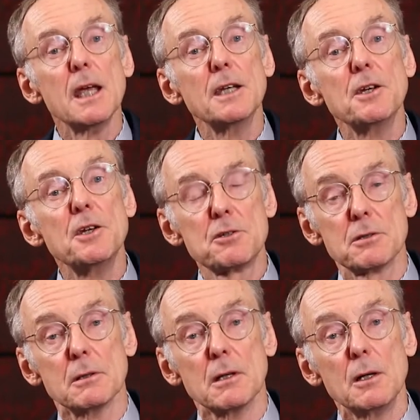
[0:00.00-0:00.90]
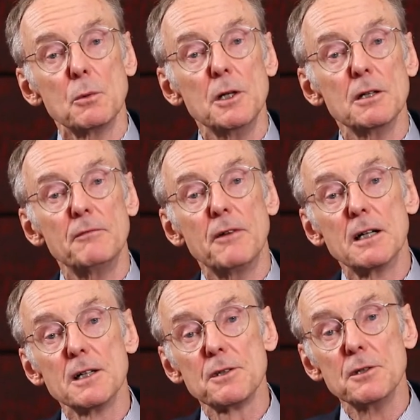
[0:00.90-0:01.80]
In addition, we
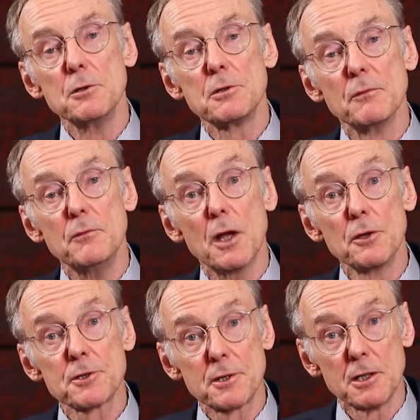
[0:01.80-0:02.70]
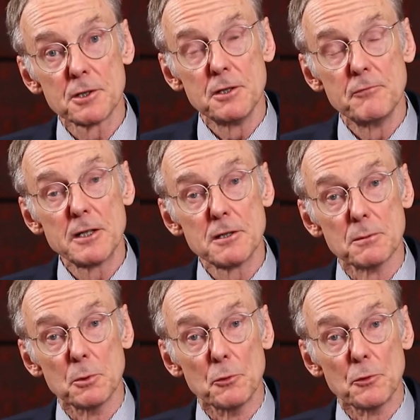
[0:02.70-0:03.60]
advise the use of non-starchy
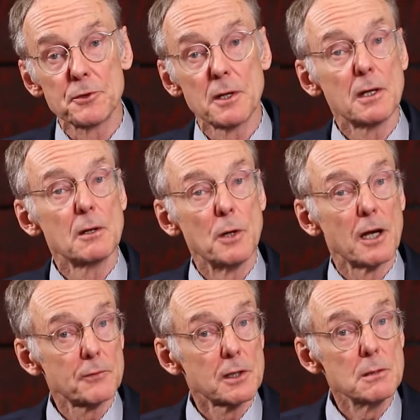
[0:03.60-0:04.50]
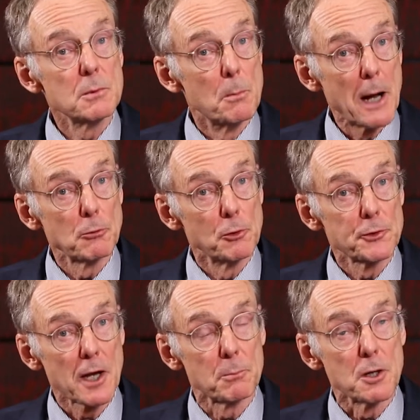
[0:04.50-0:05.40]
vegetables. We have to keep the
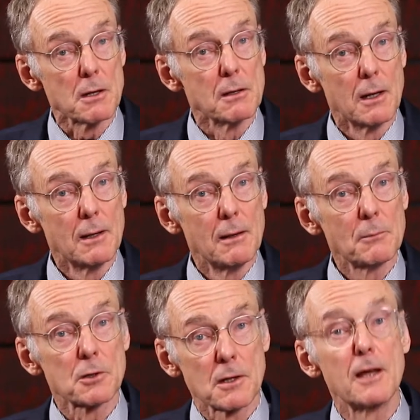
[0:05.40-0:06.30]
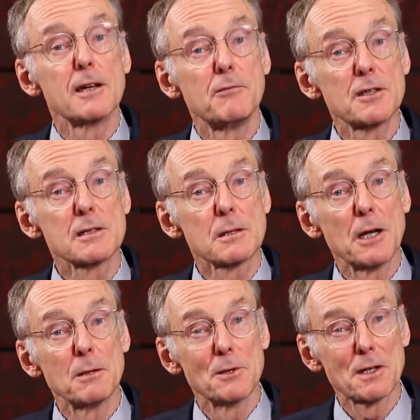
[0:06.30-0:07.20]
bowels happy, as life isn't
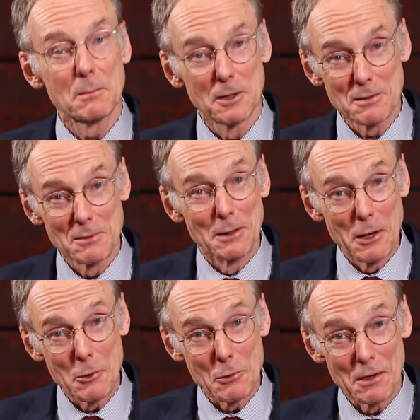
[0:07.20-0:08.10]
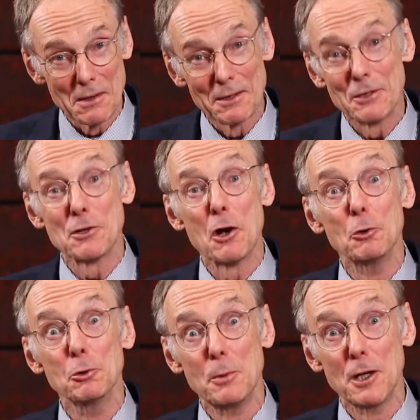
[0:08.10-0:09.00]
about metabolism alone. There's a
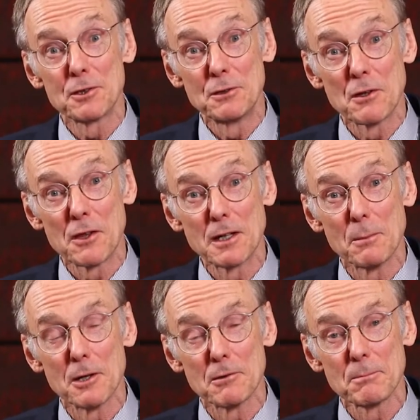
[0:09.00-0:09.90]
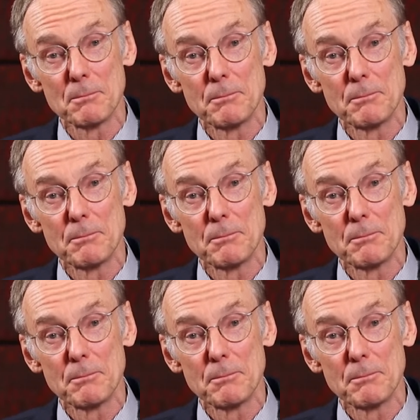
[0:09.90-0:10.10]
whole person to think about.